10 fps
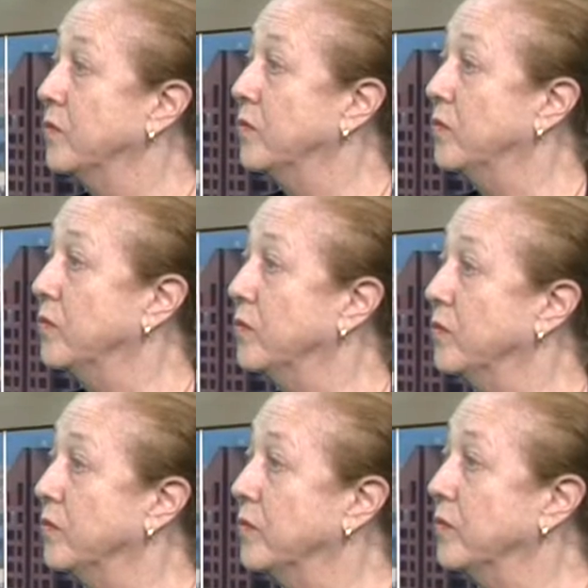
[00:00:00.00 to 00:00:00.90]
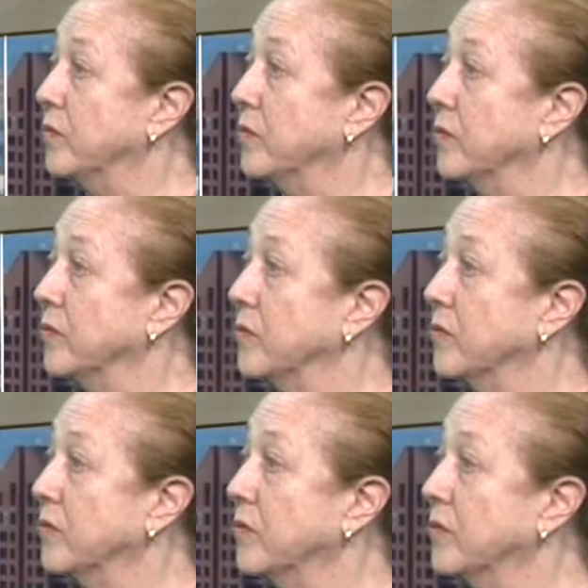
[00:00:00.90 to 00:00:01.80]

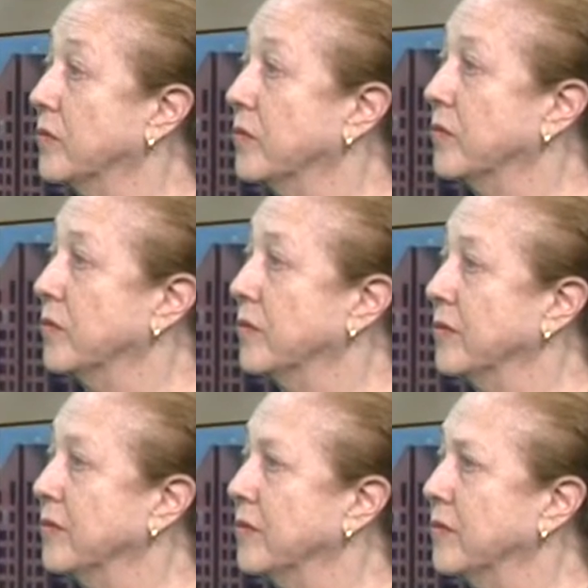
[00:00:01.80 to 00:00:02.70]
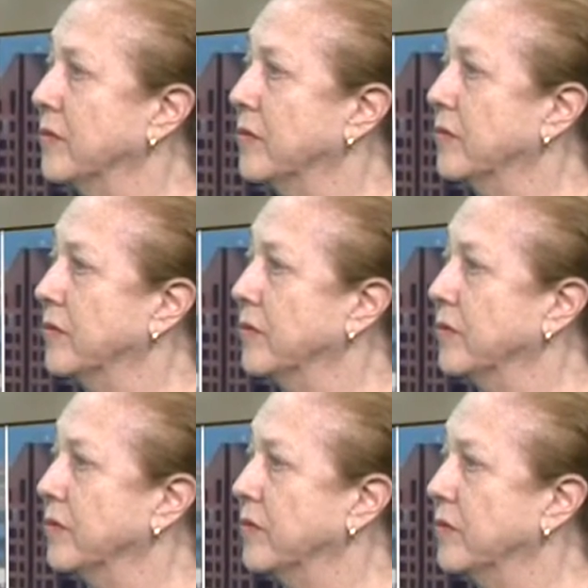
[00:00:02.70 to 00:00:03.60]

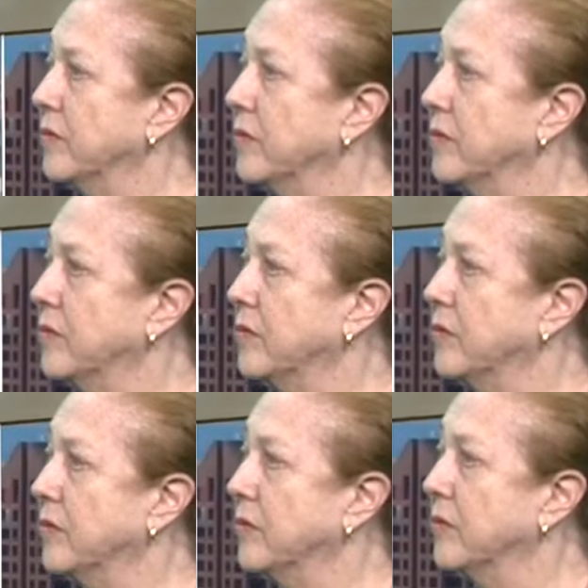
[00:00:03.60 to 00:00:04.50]
(silent)